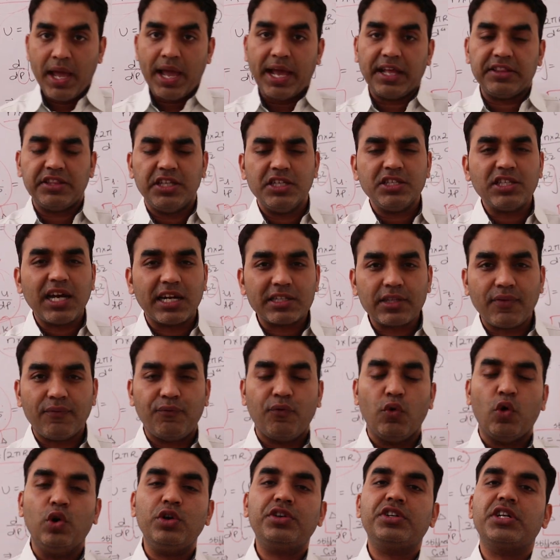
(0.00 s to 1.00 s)
And these are the
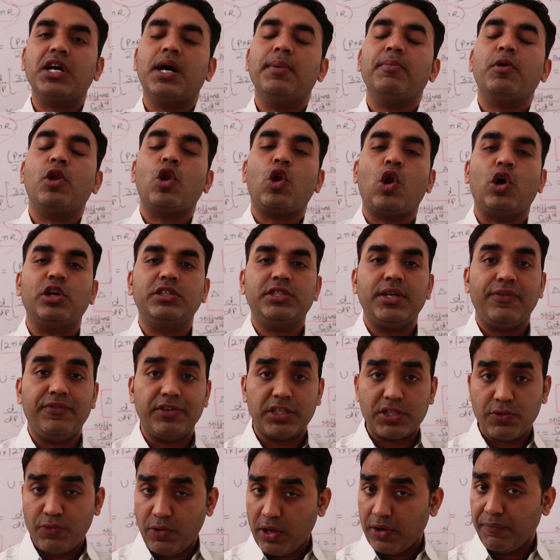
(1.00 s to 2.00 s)
4 terminology
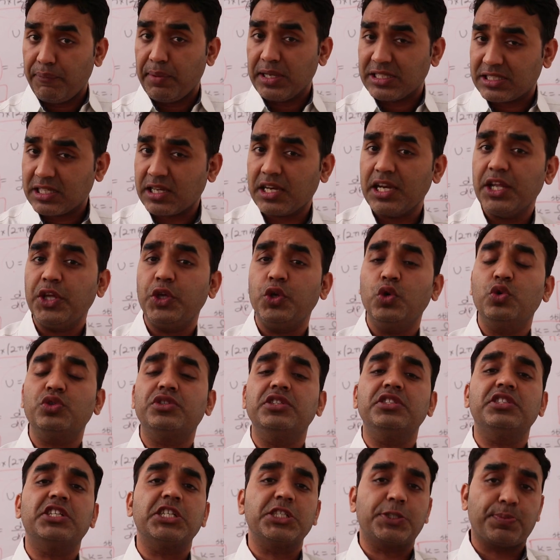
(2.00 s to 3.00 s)
which we are basically
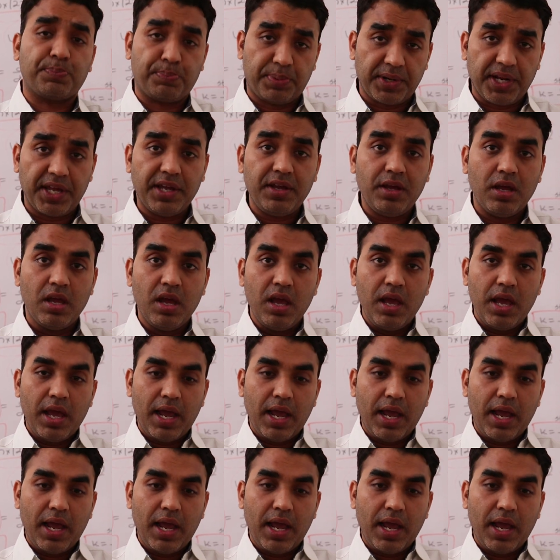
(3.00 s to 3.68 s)
used in the spring,